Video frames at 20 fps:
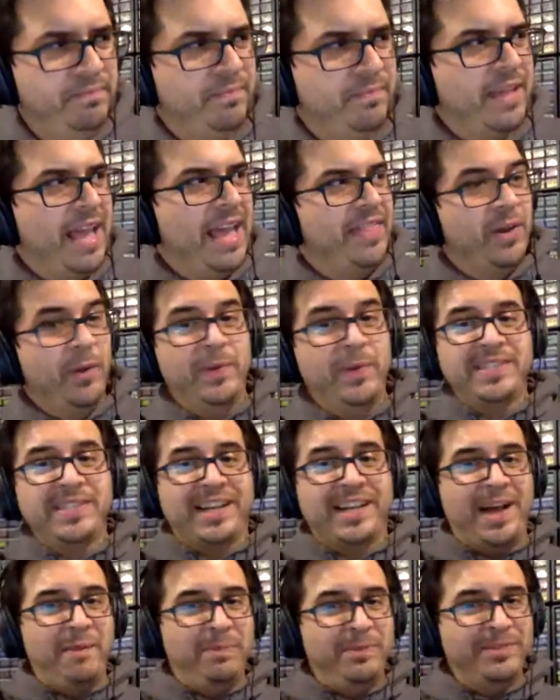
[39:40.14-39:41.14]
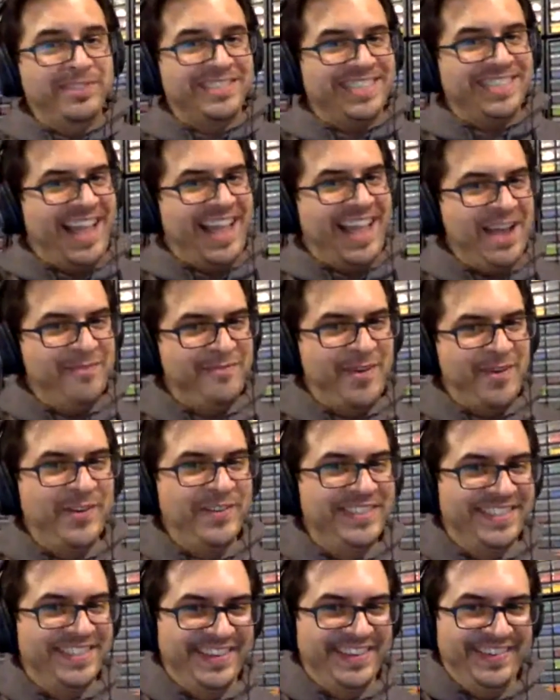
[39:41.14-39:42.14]
There was a couple sly folks,
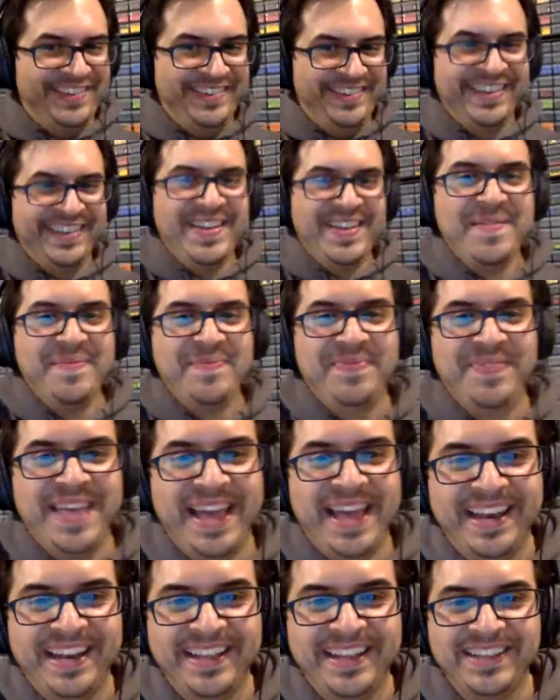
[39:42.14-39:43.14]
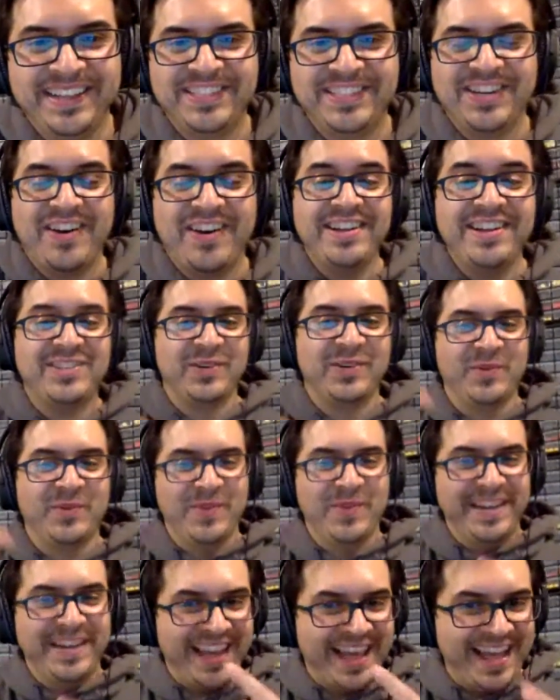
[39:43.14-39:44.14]
though, that started to
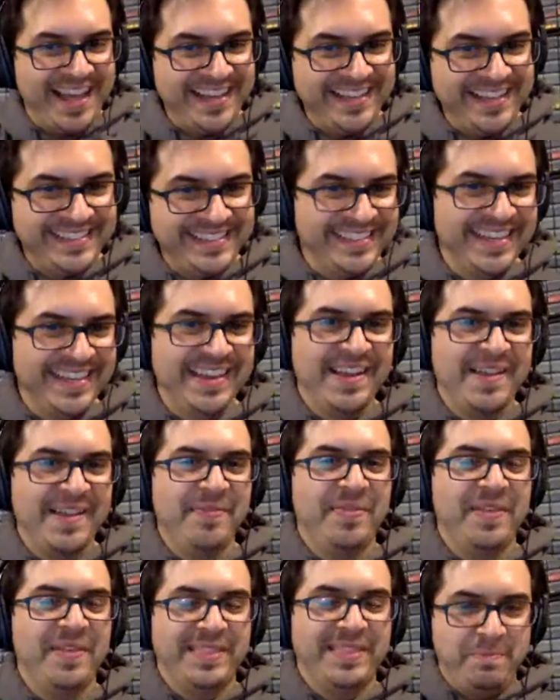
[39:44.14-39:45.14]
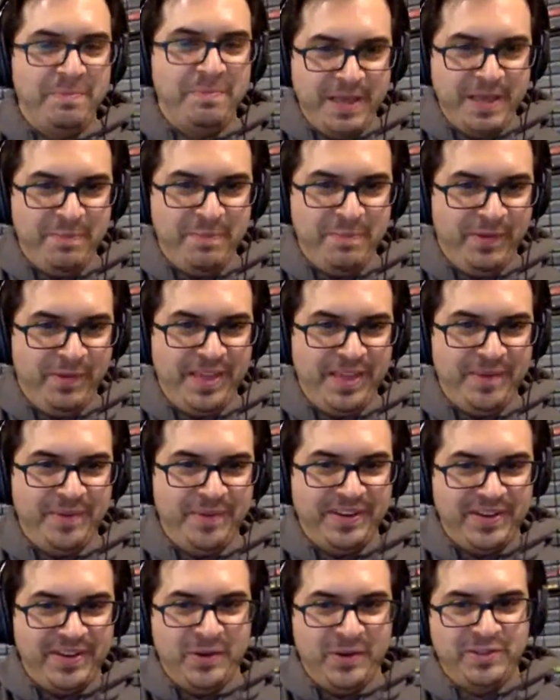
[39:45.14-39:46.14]
realize that the people that would
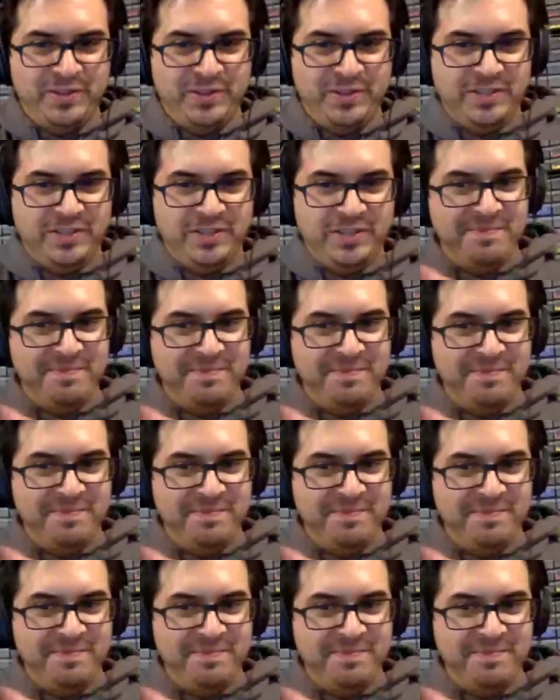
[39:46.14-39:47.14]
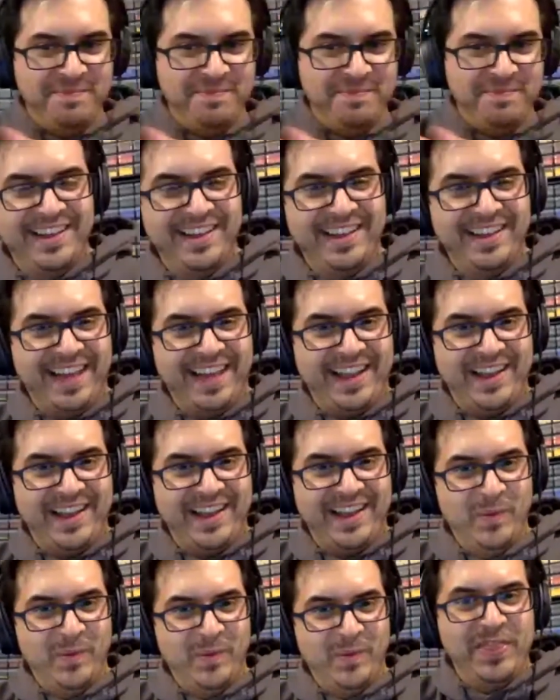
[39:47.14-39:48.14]
go to me like
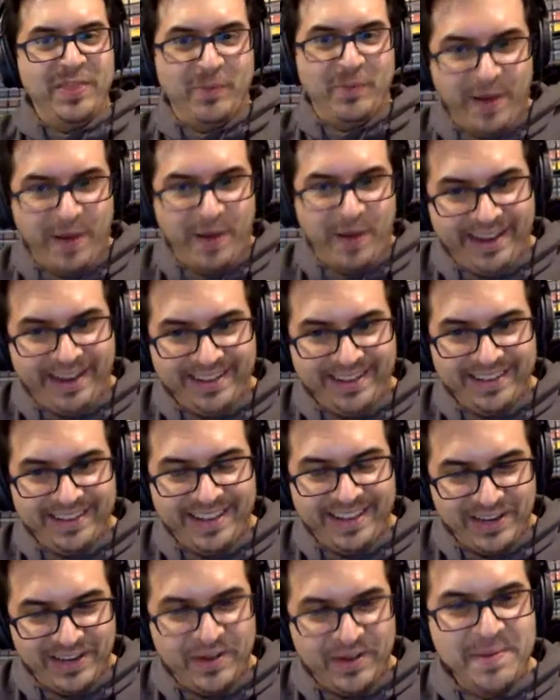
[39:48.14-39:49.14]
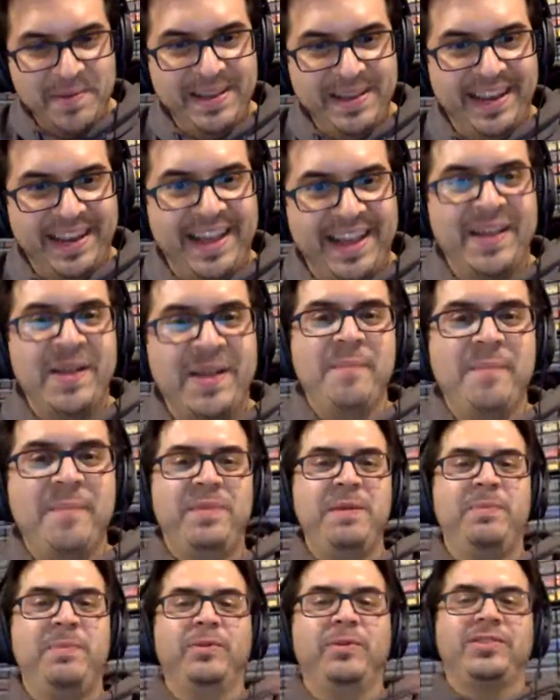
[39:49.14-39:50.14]
we're in the running. Like, you know what I mean? Like
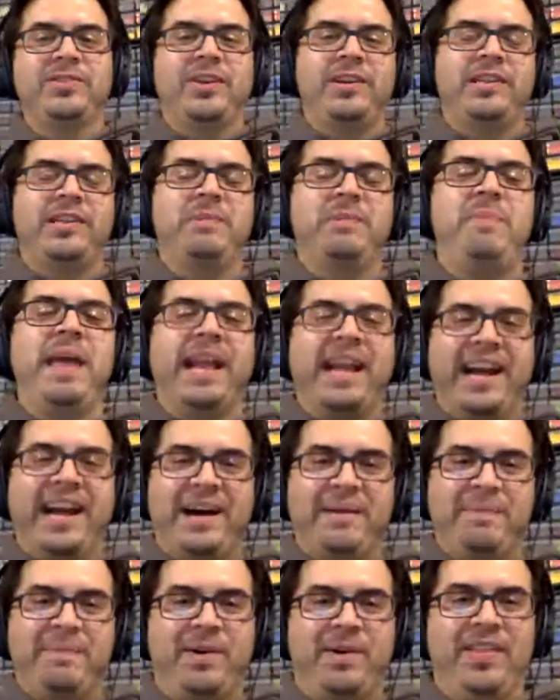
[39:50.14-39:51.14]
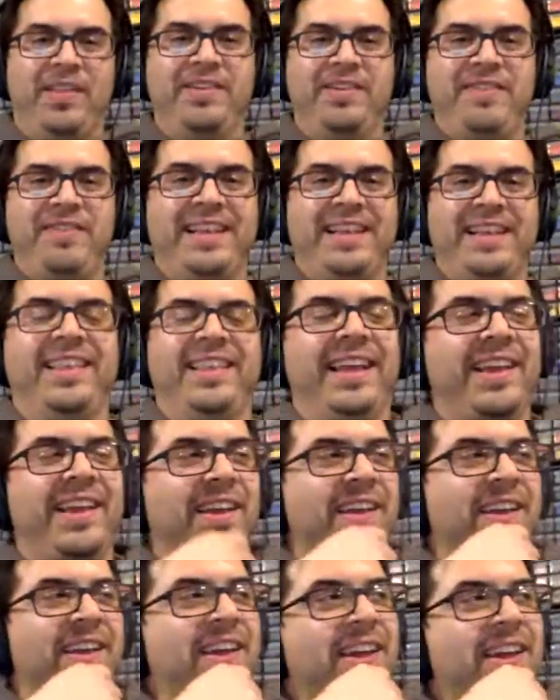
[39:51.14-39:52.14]
people start to pick up on the fact that like,
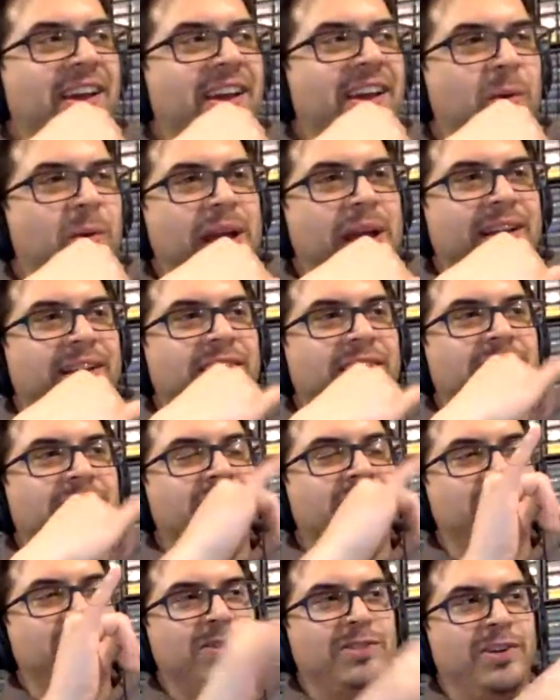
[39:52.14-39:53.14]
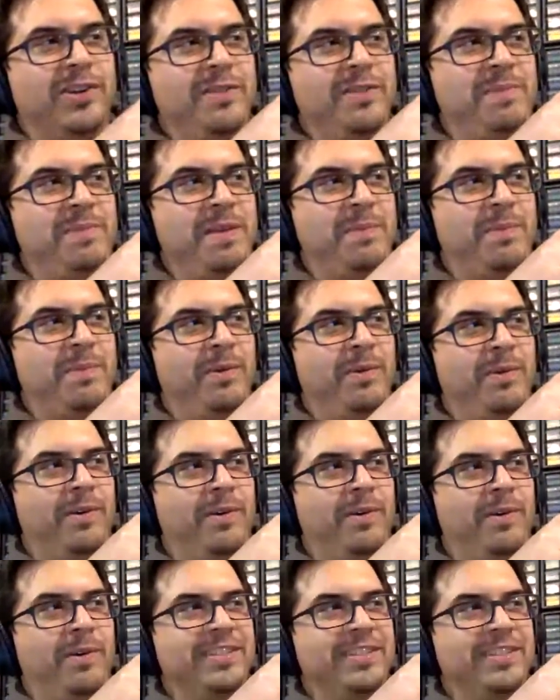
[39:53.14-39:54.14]
wait, so certain people are
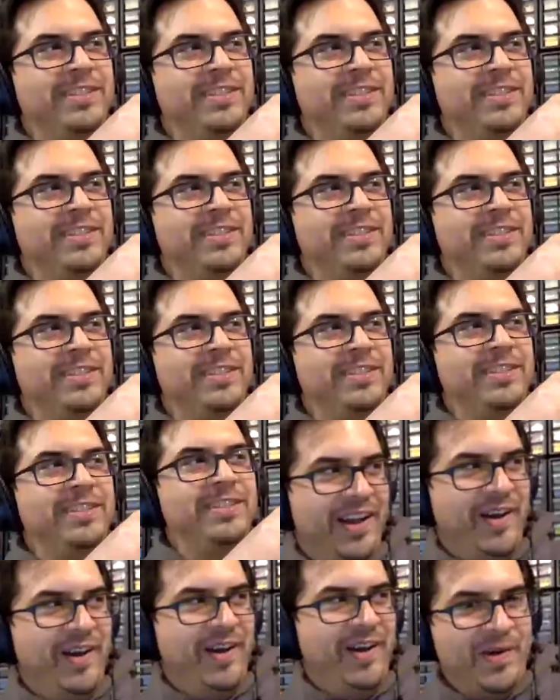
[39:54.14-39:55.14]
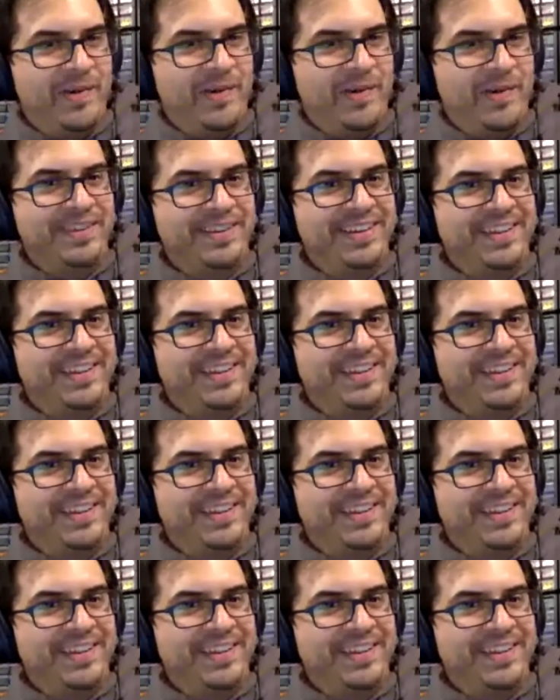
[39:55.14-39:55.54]
just said thank you and they go home.